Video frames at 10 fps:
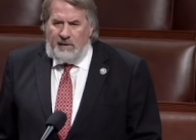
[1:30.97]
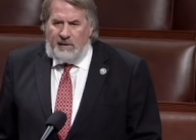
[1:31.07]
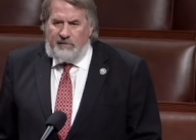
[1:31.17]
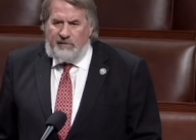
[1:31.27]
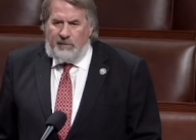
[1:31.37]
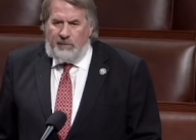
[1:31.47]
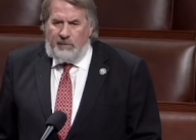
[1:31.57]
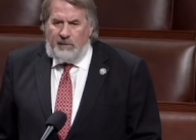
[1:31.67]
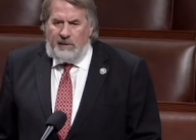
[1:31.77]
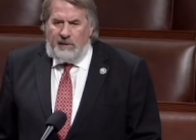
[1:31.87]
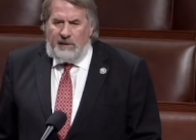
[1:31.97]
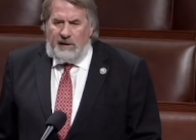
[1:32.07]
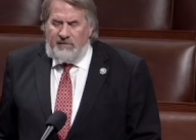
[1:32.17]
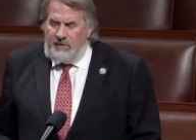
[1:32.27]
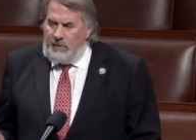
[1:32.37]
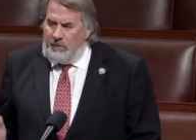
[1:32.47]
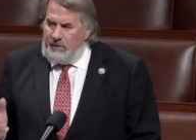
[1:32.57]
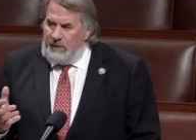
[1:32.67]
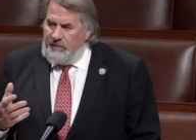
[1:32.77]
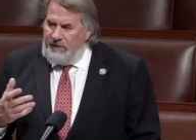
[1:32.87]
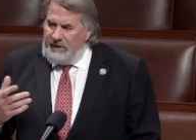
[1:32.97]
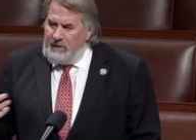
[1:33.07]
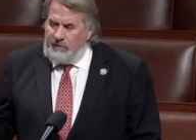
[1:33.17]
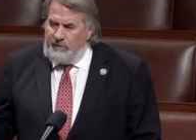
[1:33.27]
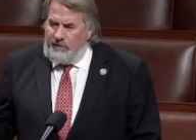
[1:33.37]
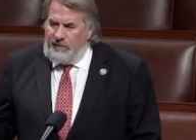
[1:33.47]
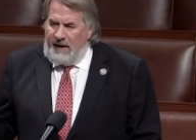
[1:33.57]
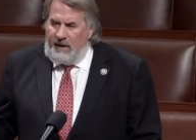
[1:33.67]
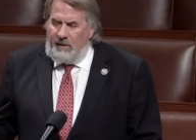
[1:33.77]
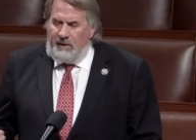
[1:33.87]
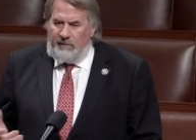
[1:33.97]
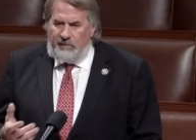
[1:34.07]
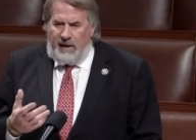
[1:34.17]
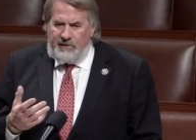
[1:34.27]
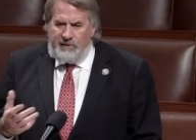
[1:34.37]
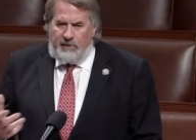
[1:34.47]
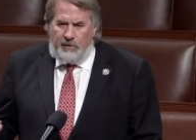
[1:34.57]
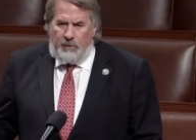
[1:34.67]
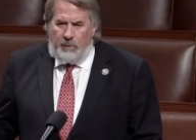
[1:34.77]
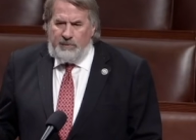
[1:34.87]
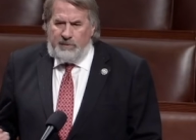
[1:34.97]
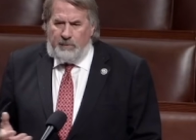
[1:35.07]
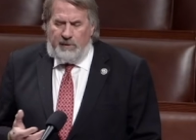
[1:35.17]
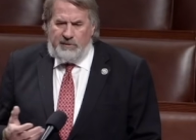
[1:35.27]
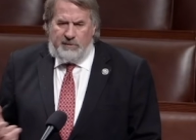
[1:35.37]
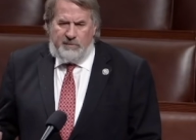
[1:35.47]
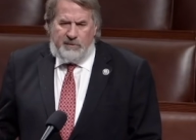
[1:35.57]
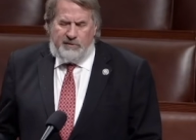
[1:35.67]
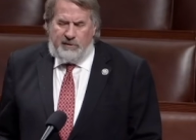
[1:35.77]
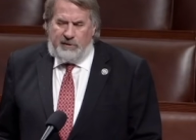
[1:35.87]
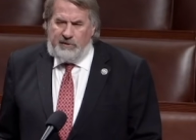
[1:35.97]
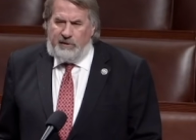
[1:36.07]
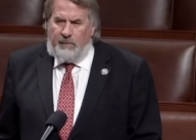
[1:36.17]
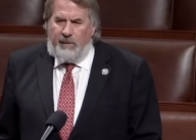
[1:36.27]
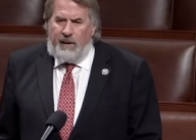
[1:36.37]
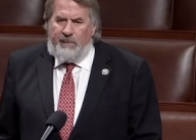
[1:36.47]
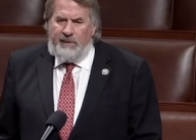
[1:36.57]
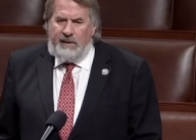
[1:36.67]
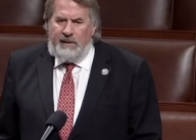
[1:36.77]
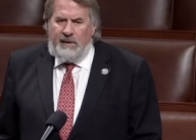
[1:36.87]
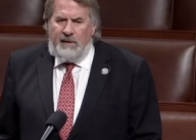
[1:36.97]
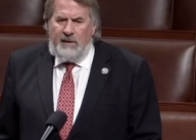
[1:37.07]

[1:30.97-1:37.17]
And so, even though they're victims of fire, they've lost their homes and much destruction to their property,